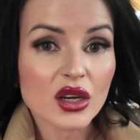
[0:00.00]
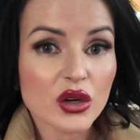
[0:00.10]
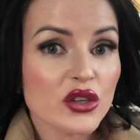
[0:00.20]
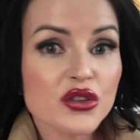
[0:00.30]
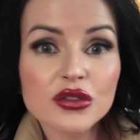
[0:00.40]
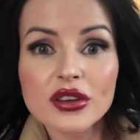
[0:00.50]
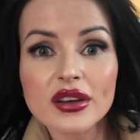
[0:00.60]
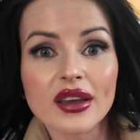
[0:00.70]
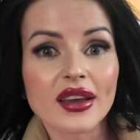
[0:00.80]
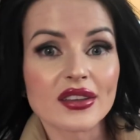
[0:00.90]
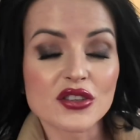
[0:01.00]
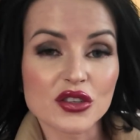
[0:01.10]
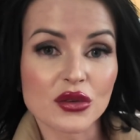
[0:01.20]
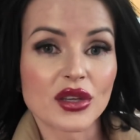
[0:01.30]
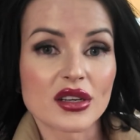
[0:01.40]
rejuvenate,
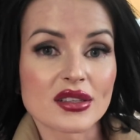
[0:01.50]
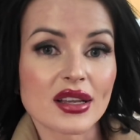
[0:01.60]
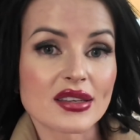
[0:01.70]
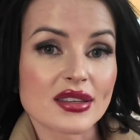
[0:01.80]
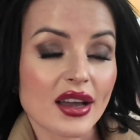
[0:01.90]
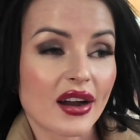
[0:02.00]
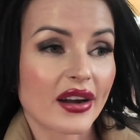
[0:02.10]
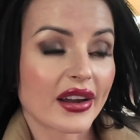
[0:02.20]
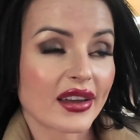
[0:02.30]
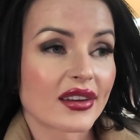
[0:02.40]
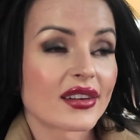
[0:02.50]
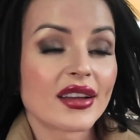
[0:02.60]
so there's less scarring.